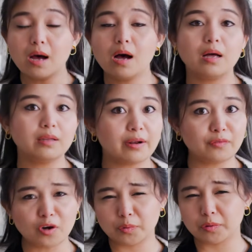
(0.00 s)
A lot of
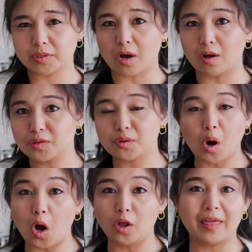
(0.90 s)
homebrewers also
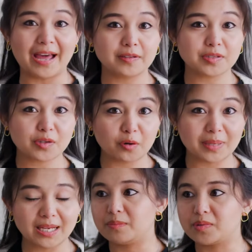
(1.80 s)
call that the
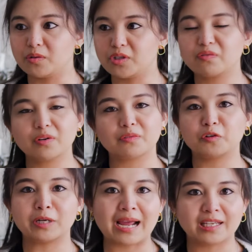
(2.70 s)
SCOBY. So just for
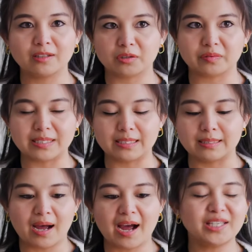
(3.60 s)
vernacular
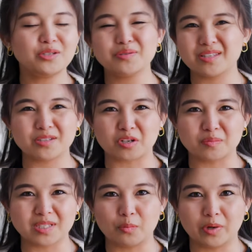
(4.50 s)
reasons, I use the term
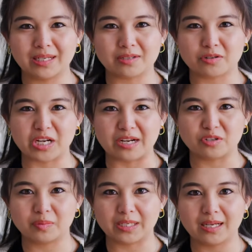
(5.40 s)
somewhat
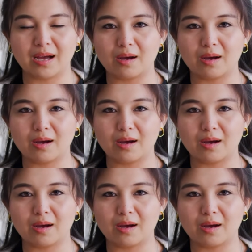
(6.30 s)
interchangeably.